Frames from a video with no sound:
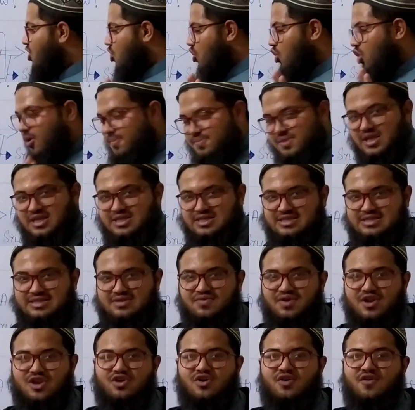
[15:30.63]
Hope this
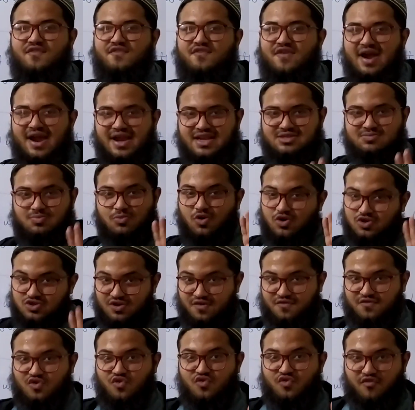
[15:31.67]
video finds most
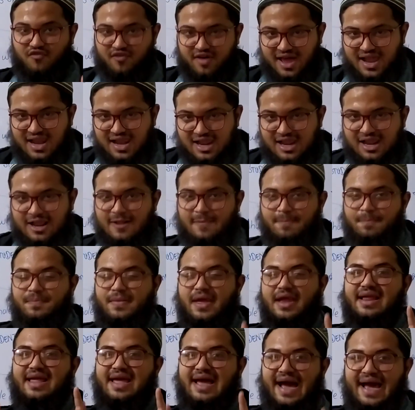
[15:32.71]
of you well.
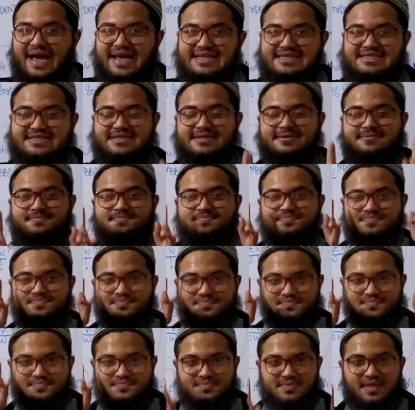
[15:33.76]
And guys,
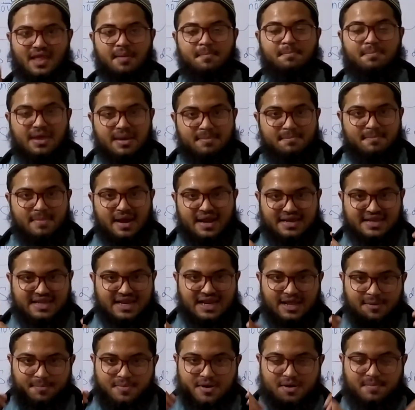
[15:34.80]
be
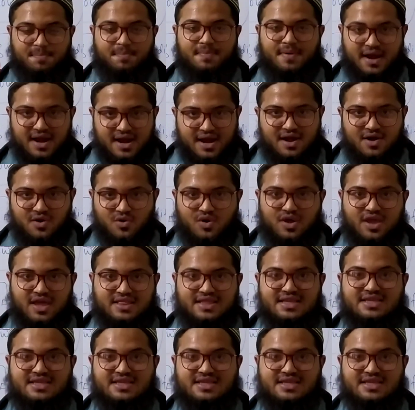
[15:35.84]
mentally prepared, okay?